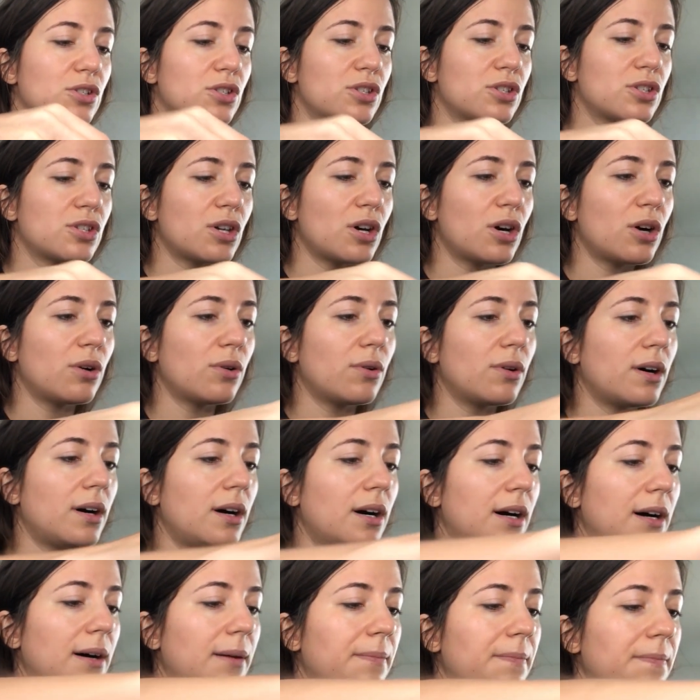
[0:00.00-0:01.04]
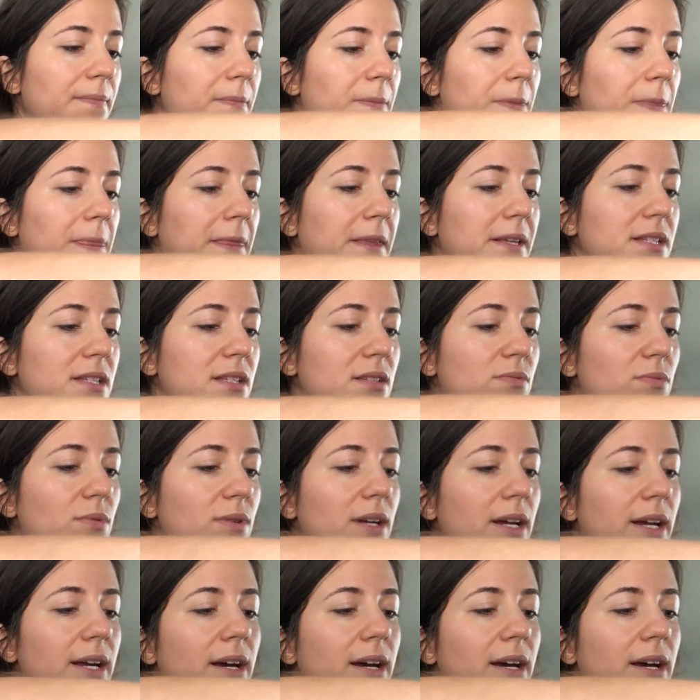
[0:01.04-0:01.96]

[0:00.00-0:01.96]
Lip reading: So this is what I